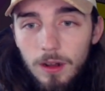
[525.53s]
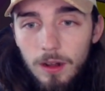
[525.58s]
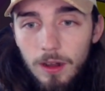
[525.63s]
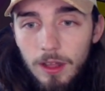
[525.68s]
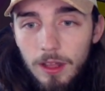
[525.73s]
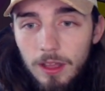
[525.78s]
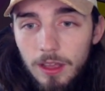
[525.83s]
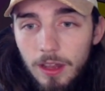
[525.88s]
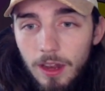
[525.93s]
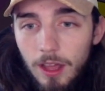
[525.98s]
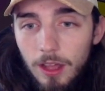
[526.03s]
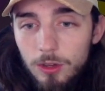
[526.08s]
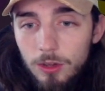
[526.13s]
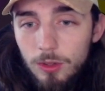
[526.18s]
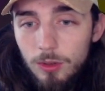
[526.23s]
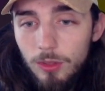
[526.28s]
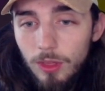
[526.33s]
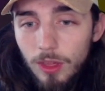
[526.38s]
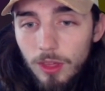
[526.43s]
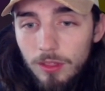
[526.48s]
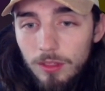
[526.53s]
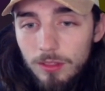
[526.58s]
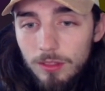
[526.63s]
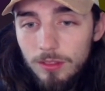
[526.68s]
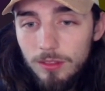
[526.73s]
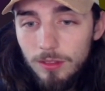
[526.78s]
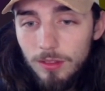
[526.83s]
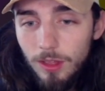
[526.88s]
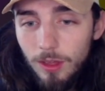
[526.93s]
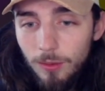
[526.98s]
can I do
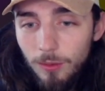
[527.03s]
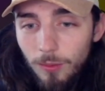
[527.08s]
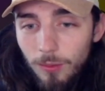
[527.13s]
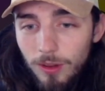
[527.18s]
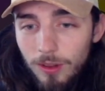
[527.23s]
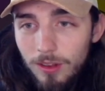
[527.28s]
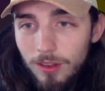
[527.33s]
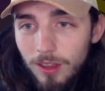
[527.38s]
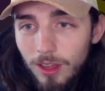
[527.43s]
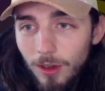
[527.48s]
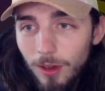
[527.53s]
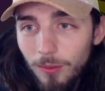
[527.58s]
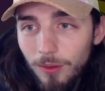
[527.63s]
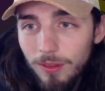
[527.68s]
this? Like, what's a Tailwind